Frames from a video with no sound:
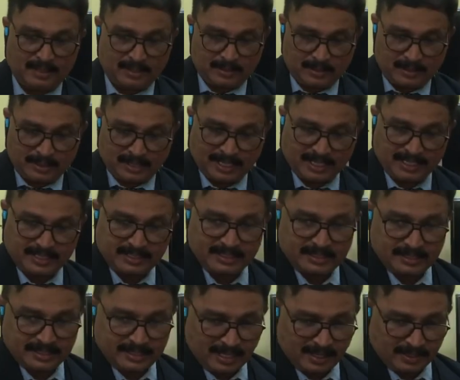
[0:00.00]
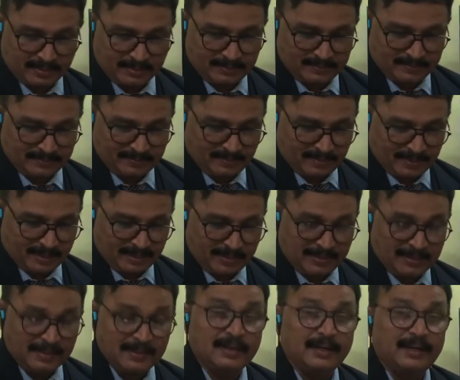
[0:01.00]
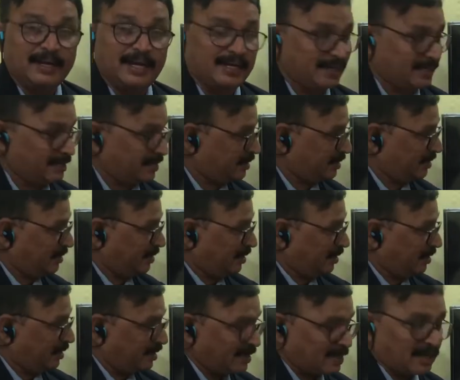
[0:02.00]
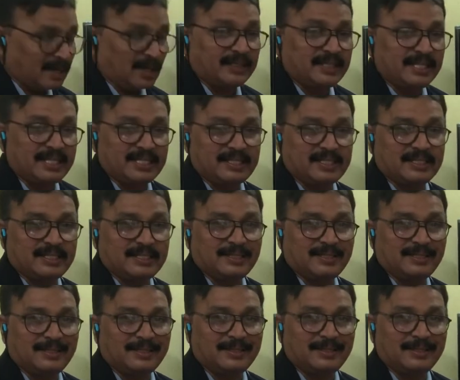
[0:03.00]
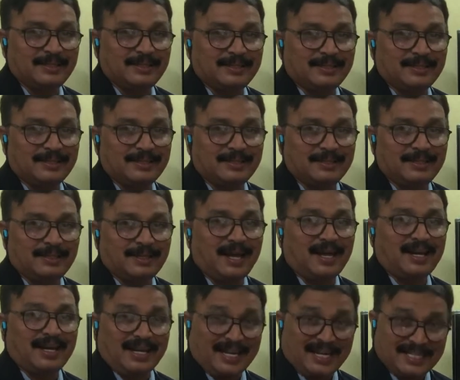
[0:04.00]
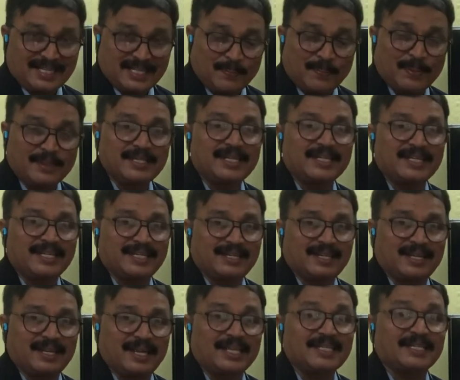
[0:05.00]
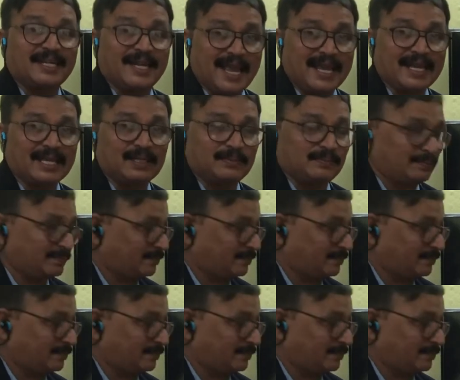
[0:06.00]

Right, now let us draw this, or let us represent it as a diagram.